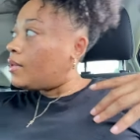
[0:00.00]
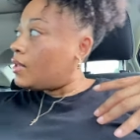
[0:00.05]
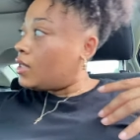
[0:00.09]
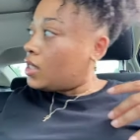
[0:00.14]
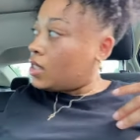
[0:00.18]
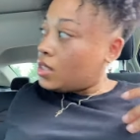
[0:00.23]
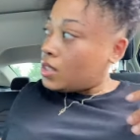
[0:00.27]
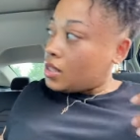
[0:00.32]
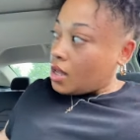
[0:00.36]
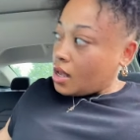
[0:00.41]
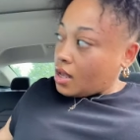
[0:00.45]

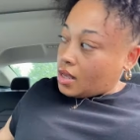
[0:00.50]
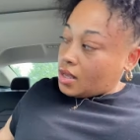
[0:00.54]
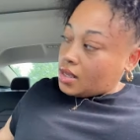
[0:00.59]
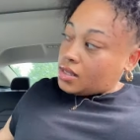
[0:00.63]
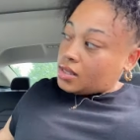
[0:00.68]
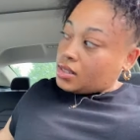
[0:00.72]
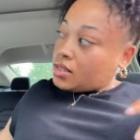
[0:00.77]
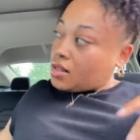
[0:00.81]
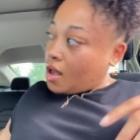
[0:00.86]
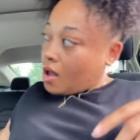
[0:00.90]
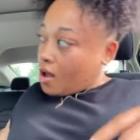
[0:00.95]
it's,
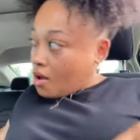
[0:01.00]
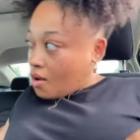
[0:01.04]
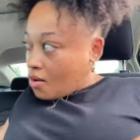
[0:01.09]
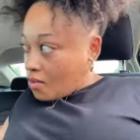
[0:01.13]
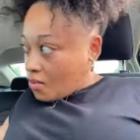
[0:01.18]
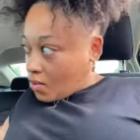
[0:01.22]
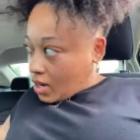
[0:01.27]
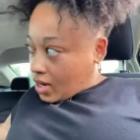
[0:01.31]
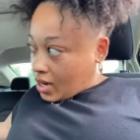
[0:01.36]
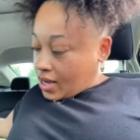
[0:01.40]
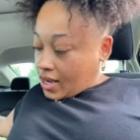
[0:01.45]
it's all
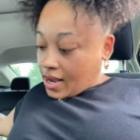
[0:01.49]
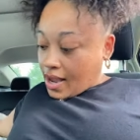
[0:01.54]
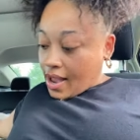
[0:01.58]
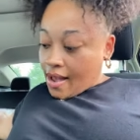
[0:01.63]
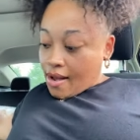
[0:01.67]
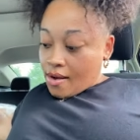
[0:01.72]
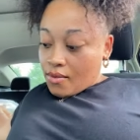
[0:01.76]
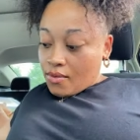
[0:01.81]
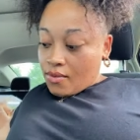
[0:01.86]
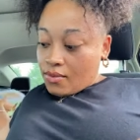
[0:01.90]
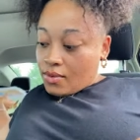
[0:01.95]
working
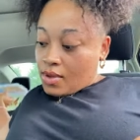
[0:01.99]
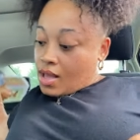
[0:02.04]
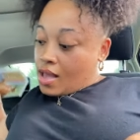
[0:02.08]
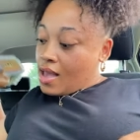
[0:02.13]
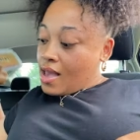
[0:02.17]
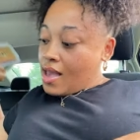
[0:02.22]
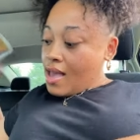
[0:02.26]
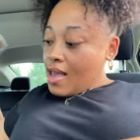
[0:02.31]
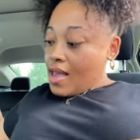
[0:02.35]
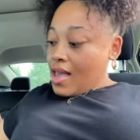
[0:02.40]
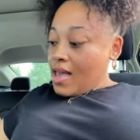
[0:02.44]
out
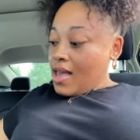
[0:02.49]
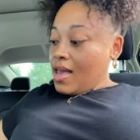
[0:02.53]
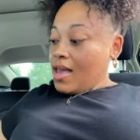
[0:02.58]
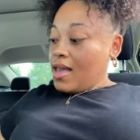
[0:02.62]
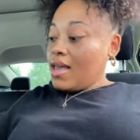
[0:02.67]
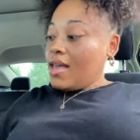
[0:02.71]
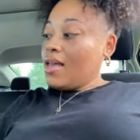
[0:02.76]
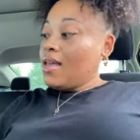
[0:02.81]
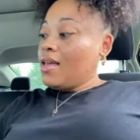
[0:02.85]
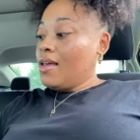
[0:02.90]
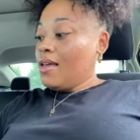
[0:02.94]

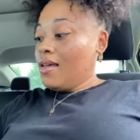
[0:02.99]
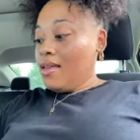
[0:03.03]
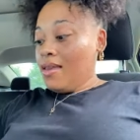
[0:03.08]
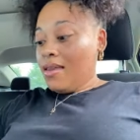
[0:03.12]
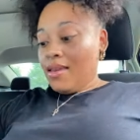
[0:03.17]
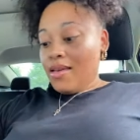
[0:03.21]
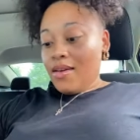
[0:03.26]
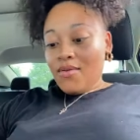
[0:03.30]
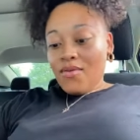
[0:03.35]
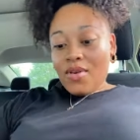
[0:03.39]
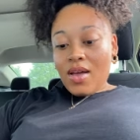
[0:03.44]

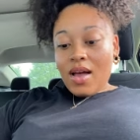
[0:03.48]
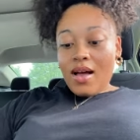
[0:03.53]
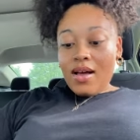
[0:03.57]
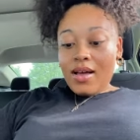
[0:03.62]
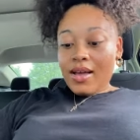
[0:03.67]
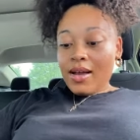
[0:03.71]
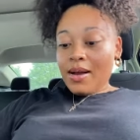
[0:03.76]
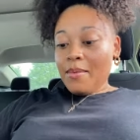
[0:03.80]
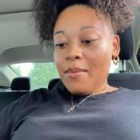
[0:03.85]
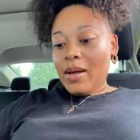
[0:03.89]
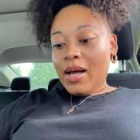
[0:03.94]
and if y'all
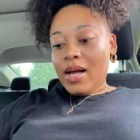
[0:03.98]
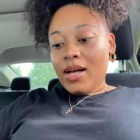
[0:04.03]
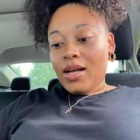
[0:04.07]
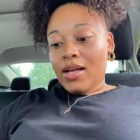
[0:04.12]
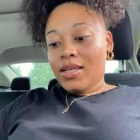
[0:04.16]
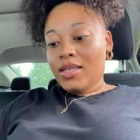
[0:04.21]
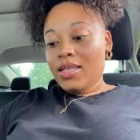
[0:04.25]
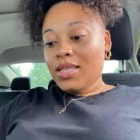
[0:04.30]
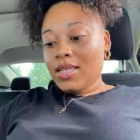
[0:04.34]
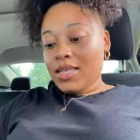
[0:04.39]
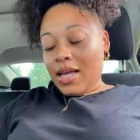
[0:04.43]
hear my
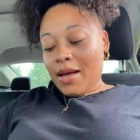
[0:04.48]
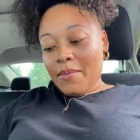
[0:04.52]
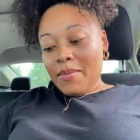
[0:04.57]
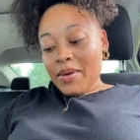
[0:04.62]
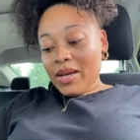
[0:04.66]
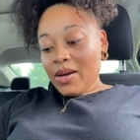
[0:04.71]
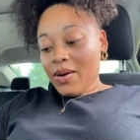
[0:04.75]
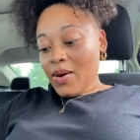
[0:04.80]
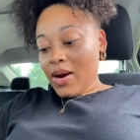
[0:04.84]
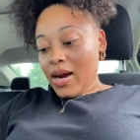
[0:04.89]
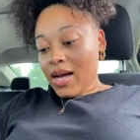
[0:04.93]

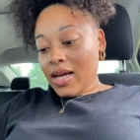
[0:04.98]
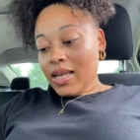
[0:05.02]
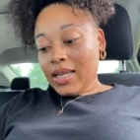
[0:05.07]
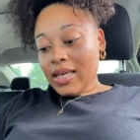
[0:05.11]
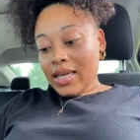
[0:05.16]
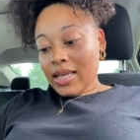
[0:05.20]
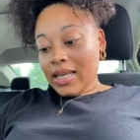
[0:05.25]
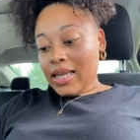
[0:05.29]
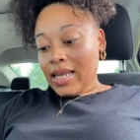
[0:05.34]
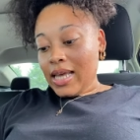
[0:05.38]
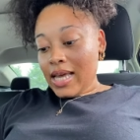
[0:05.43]
stomach
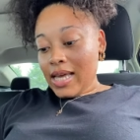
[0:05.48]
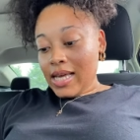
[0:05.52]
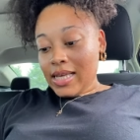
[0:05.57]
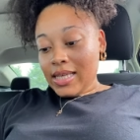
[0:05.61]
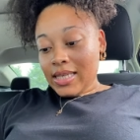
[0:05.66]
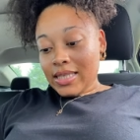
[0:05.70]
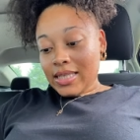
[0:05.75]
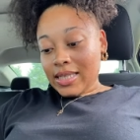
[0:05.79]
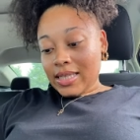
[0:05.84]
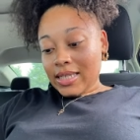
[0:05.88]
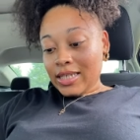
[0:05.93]
growling that
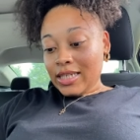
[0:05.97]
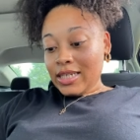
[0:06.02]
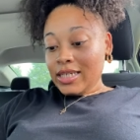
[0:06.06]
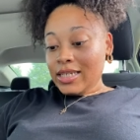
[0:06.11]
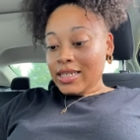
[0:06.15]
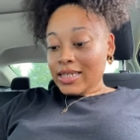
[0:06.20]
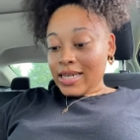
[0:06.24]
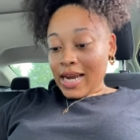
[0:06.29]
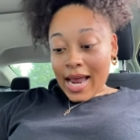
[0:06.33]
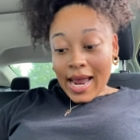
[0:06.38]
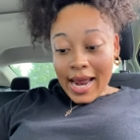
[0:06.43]
is a
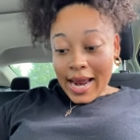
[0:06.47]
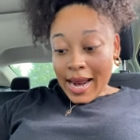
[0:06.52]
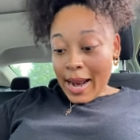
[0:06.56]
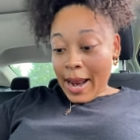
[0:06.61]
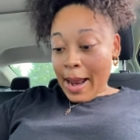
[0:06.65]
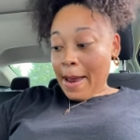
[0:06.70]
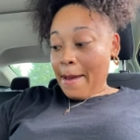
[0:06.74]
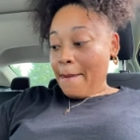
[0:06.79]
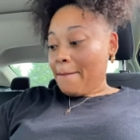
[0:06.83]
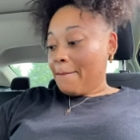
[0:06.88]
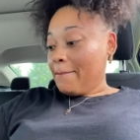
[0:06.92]

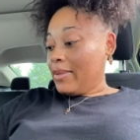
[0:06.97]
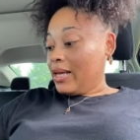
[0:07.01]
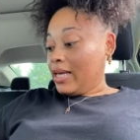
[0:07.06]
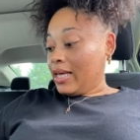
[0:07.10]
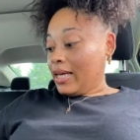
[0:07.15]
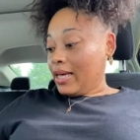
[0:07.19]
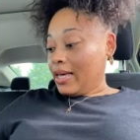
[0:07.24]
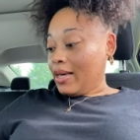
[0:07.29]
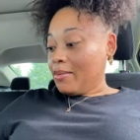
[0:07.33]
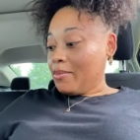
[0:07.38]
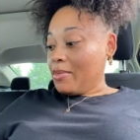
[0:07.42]
shame
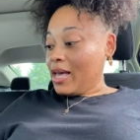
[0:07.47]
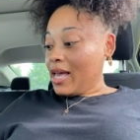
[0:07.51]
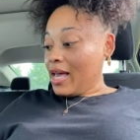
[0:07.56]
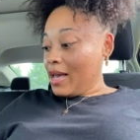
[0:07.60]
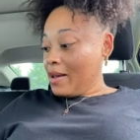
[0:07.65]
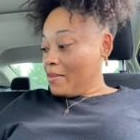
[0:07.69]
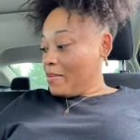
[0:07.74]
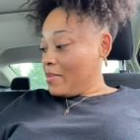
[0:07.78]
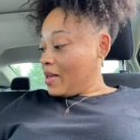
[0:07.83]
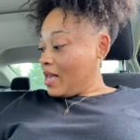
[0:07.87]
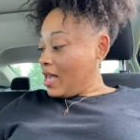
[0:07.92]
but
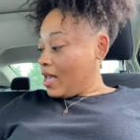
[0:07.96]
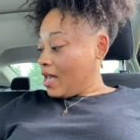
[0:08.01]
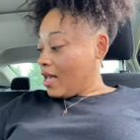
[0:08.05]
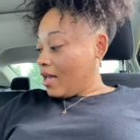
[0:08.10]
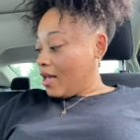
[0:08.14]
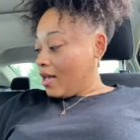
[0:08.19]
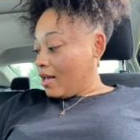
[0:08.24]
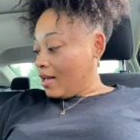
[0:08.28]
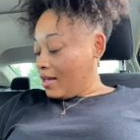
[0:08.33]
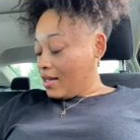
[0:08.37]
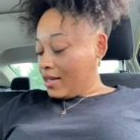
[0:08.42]

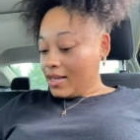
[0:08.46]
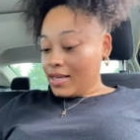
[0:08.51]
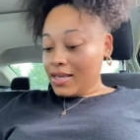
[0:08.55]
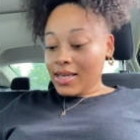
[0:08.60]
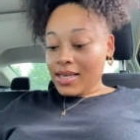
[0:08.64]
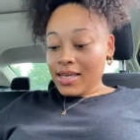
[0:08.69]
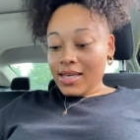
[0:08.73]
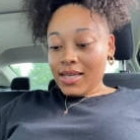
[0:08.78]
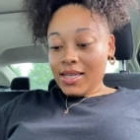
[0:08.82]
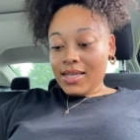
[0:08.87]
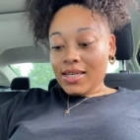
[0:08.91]
baby
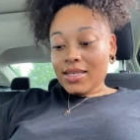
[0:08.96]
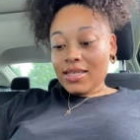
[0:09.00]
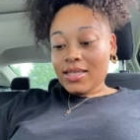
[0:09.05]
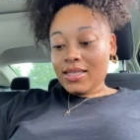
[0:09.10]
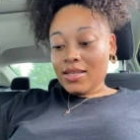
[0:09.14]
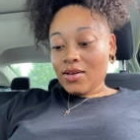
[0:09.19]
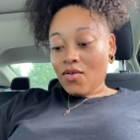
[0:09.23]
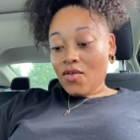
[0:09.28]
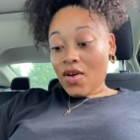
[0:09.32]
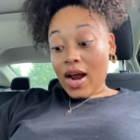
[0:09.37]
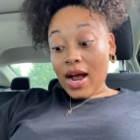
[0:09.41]
it is
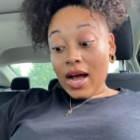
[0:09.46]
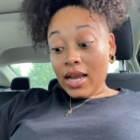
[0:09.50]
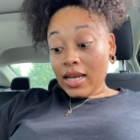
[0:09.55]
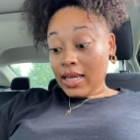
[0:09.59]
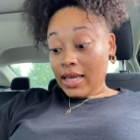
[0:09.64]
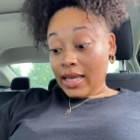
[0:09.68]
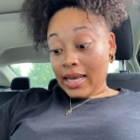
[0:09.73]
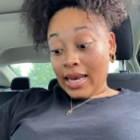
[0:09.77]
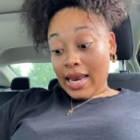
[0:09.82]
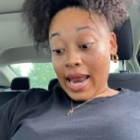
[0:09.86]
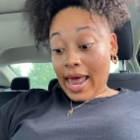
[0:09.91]

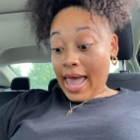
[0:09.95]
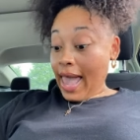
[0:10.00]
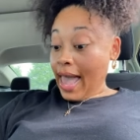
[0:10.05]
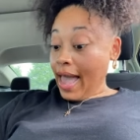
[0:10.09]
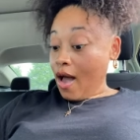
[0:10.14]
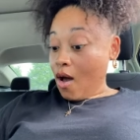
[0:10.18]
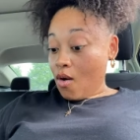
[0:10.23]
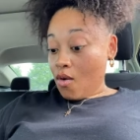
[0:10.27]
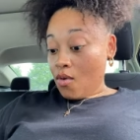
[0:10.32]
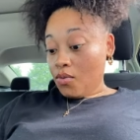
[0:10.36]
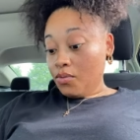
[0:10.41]
growling
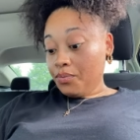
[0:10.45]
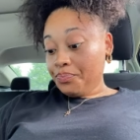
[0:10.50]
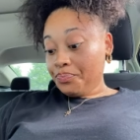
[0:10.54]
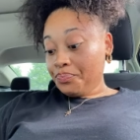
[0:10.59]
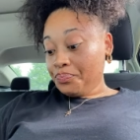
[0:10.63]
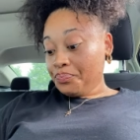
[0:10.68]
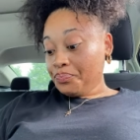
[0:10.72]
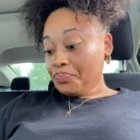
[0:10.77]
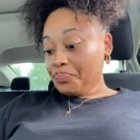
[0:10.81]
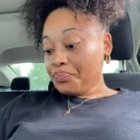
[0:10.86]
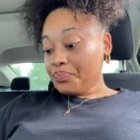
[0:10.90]
loud
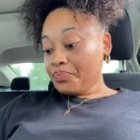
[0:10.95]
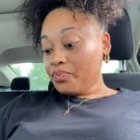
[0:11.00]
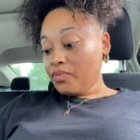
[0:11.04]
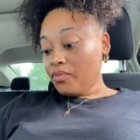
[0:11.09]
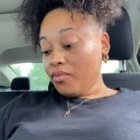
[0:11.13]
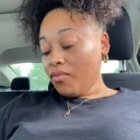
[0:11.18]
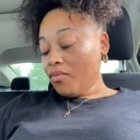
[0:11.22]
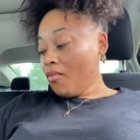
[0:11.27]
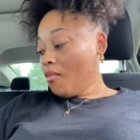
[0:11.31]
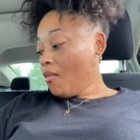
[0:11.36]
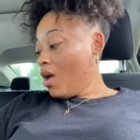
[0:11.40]

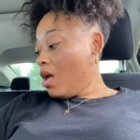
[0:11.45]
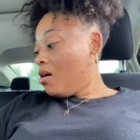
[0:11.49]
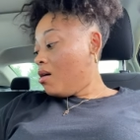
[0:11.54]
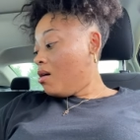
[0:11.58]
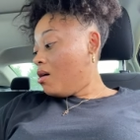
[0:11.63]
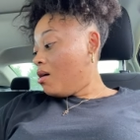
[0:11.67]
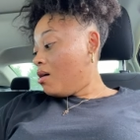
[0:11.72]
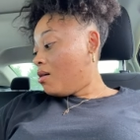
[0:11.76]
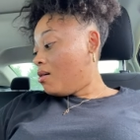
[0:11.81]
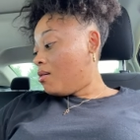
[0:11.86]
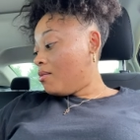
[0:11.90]

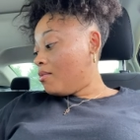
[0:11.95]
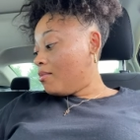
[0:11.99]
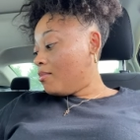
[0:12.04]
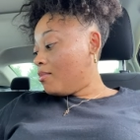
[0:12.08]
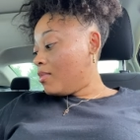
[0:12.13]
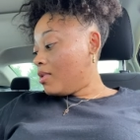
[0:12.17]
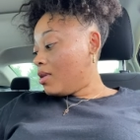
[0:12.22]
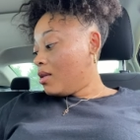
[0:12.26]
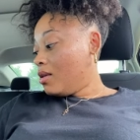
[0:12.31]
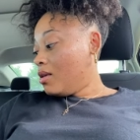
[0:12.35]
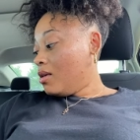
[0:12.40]
um
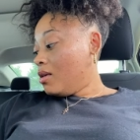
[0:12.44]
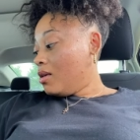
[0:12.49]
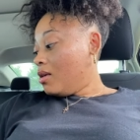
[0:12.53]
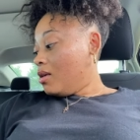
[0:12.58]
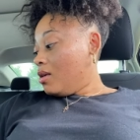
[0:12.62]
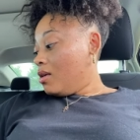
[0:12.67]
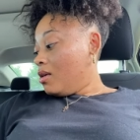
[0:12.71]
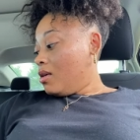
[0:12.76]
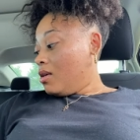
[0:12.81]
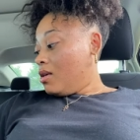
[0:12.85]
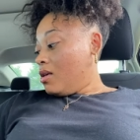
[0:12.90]

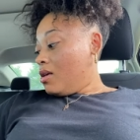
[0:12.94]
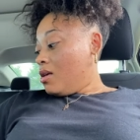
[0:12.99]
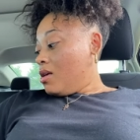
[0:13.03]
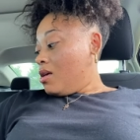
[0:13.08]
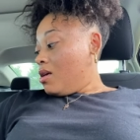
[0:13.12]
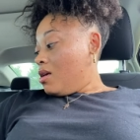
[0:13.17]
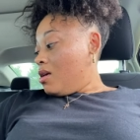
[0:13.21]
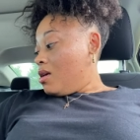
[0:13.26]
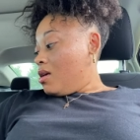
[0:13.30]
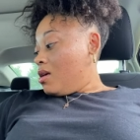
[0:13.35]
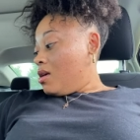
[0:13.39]

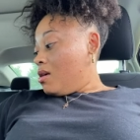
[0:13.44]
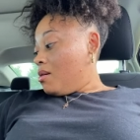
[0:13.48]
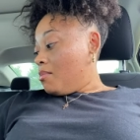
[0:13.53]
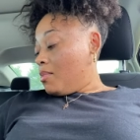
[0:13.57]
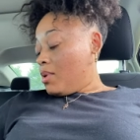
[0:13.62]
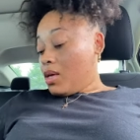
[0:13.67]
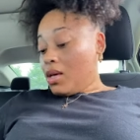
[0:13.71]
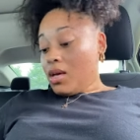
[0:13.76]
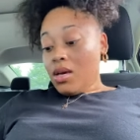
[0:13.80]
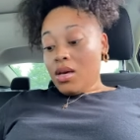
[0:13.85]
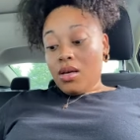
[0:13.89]

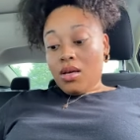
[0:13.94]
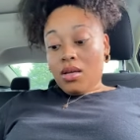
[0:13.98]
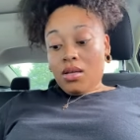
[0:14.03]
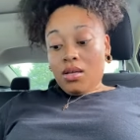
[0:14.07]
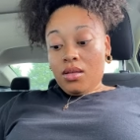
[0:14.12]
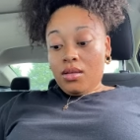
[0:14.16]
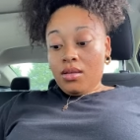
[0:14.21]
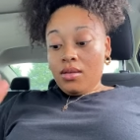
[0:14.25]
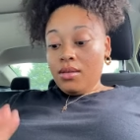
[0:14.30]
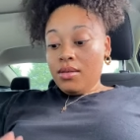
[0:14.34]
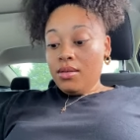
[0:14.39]
but
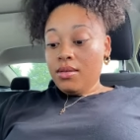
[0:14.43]
yeah